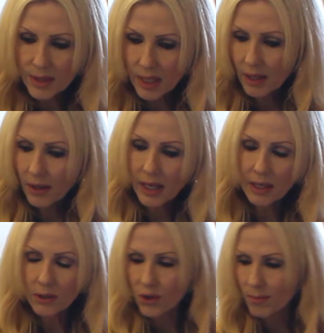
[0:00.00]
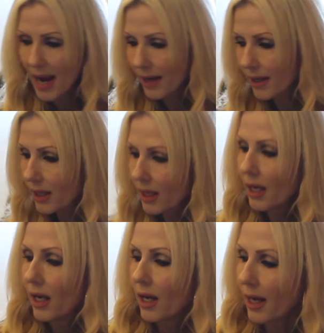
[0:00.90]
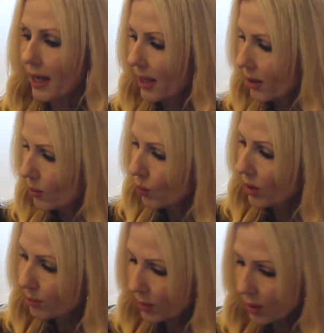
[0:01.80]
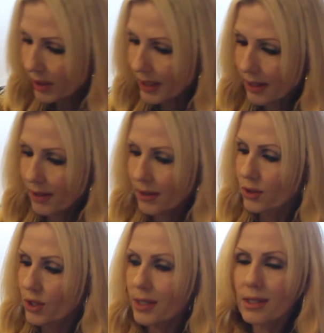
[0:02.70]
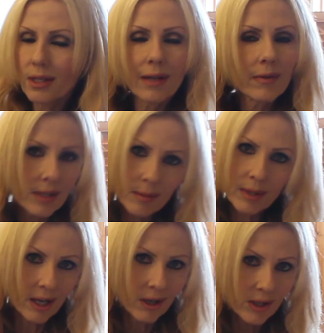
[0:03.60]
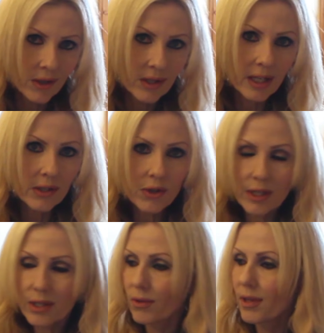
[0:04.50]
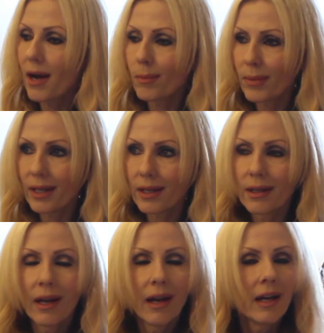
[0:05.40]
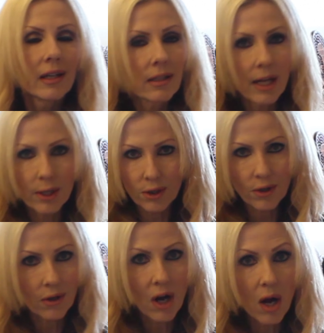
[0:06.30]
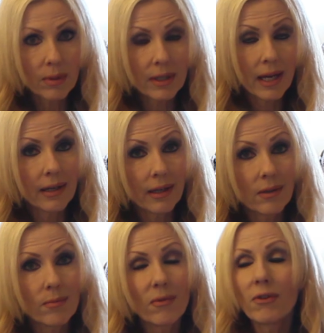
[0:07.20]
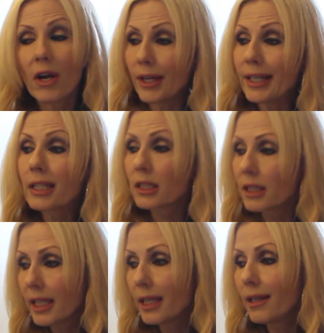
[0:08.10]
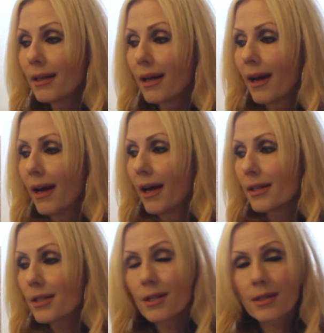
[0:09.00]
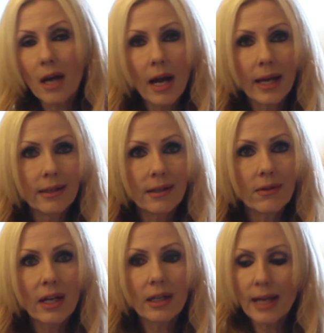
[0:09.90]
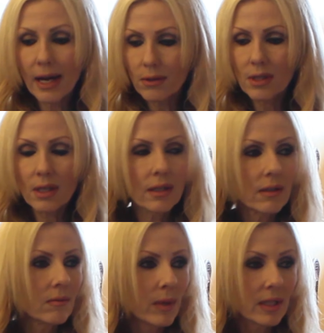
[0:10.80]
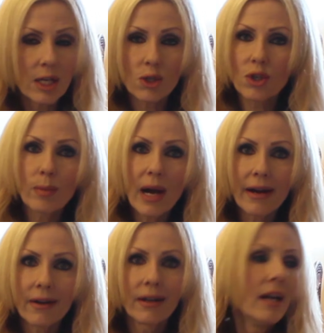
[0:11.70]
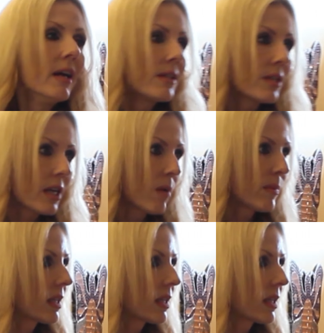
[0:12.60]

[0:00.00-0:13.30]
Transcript: here and a dramatic wood bowl here, just to give it some character and interest without being cluttered or complicated. Very clean design that allows the potential buyer to come in